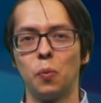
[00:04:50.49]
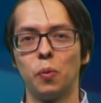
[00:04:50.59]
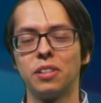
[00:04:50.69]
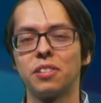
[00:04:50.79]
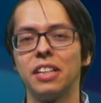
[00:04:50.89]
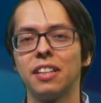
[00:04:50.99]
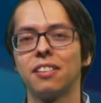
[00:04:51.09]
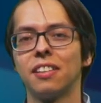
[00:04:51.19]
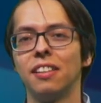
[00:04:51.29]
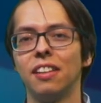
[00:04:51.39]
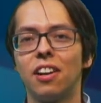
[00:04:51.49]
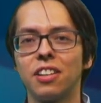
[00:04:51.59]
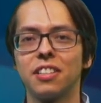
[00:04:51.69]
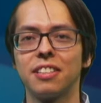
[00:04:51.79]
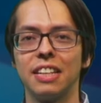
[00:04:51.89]
When training on a
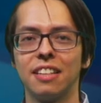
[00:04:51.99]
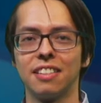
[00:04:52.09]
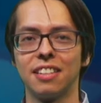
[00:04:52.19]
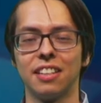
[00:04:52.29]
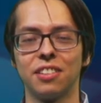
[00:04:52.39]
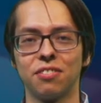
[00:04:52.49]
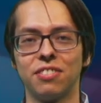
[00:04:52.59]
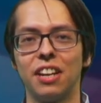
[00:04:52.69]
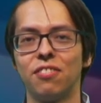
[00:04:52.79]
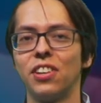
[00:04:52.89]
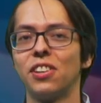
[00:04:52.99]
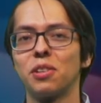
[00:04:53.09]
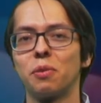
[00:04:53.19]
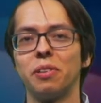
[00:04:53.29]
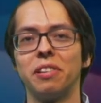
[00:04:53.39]
large data set of diverse
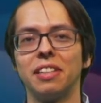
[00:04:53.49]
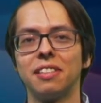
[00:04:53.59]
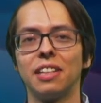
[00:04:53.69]
queries,